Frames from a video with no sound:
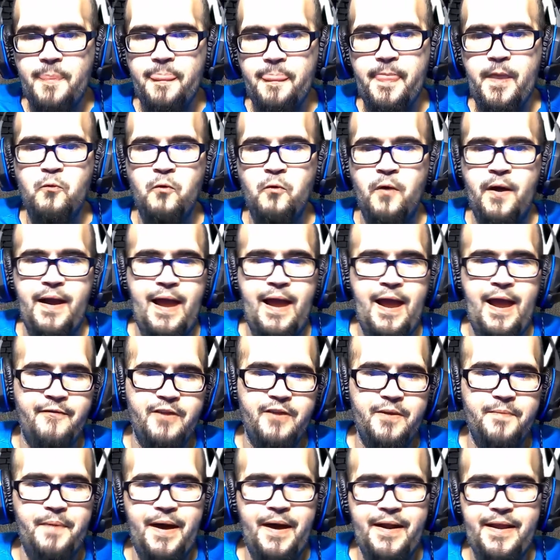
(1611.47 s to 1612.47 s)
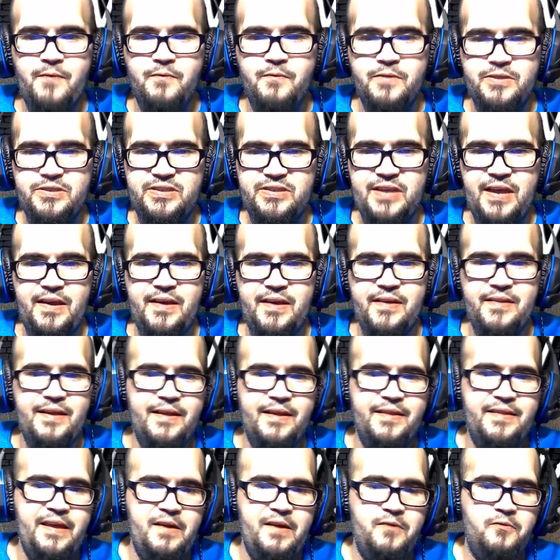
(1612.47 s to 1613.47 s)
where everybody was thinking
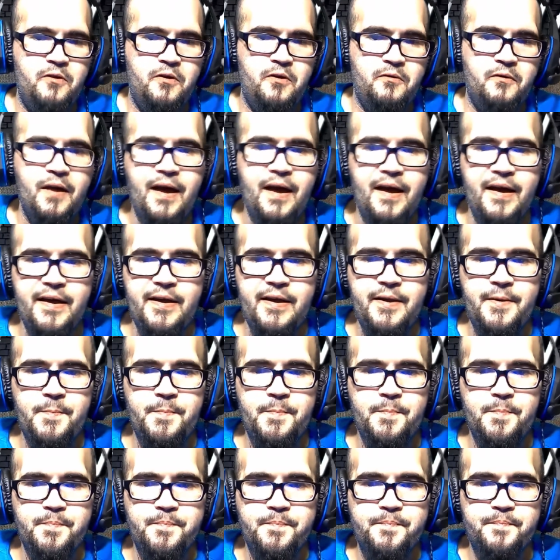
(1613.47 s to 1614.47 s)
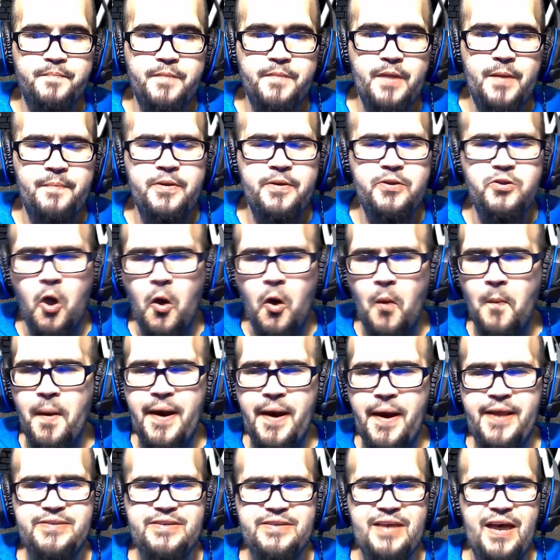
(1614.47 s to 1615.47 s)
that they were right, but
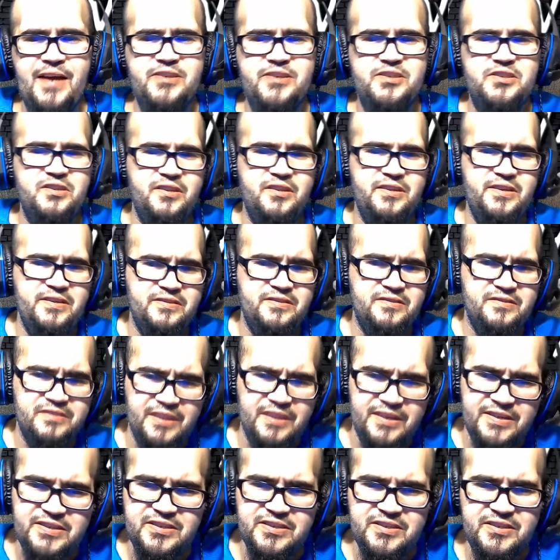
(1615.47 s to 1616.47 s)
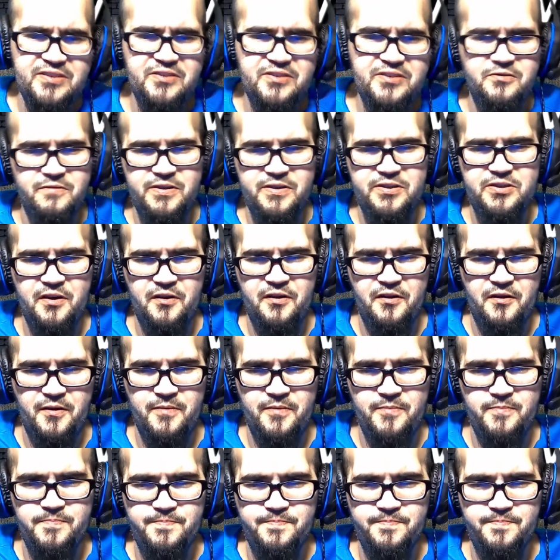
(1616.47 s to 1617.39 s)
nobody's actually listening to each other.